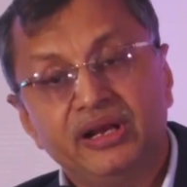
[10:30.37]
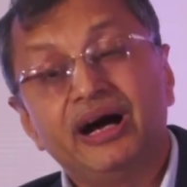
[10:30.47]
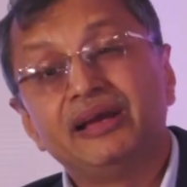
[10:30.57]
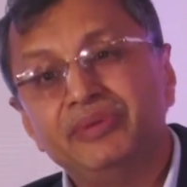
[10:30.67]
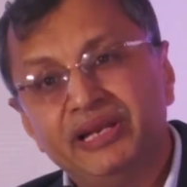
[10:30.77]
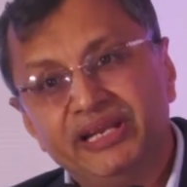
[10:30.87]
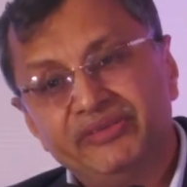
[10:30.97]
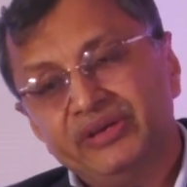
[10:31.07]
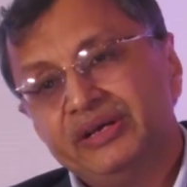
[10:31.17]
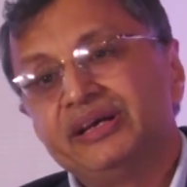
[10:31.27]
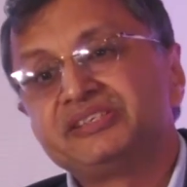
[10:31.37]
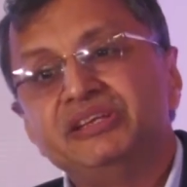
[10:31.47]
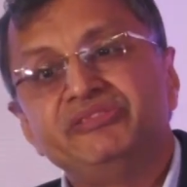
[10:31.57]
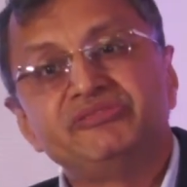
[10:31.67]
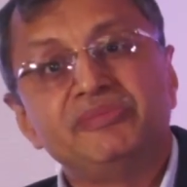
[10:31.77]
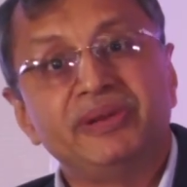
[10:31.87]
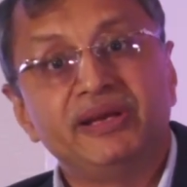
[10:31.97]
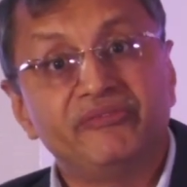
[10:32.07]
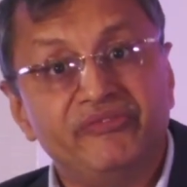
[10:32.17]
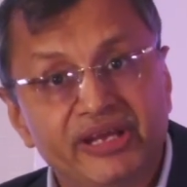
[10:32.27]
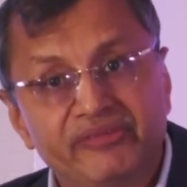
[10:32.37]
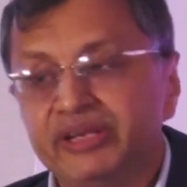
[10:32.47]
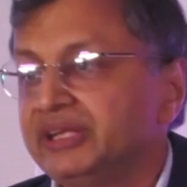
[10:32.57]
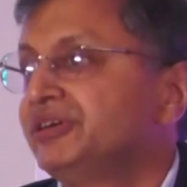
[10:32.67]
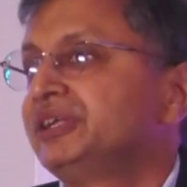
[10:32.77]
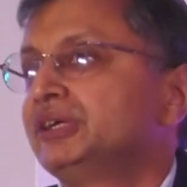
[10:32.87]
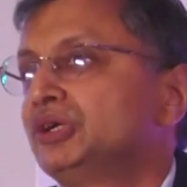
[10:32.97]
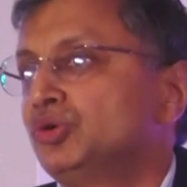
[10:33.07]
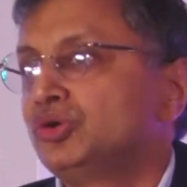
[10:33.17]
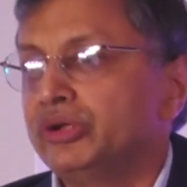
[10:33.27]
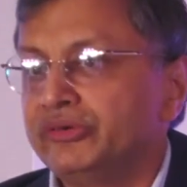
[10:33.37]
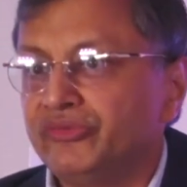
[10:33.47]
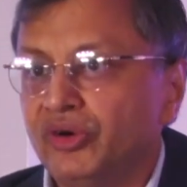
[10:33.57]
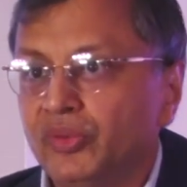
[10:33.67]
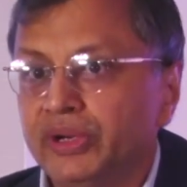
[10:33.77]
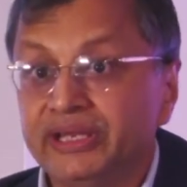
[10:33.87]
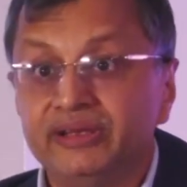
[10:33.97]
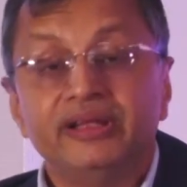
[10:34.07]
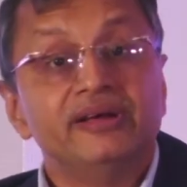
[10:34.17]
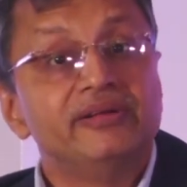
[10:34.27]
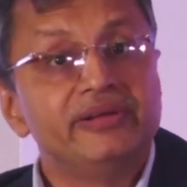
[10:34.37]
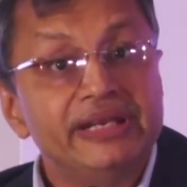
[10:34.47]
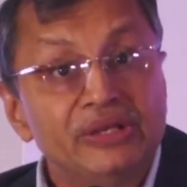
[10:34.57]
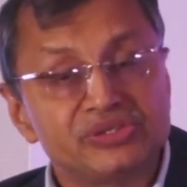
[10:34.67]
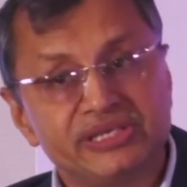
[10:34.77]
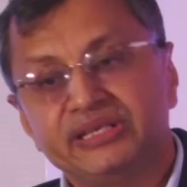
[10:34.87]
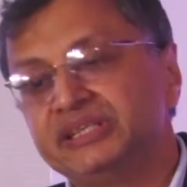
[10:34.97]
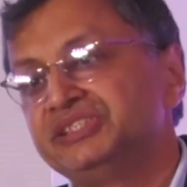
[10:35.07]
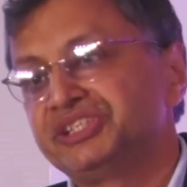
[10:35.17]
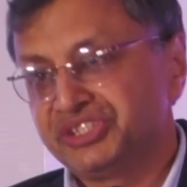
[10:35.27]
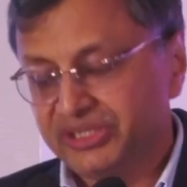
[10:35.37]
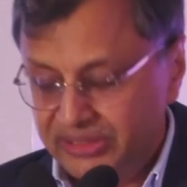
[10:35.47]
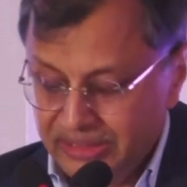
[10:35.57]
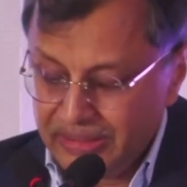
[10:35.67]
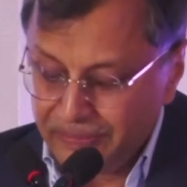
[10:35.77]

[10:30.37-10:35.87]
I believe SDVs will play a very, very critical role going forward in reducing congestion,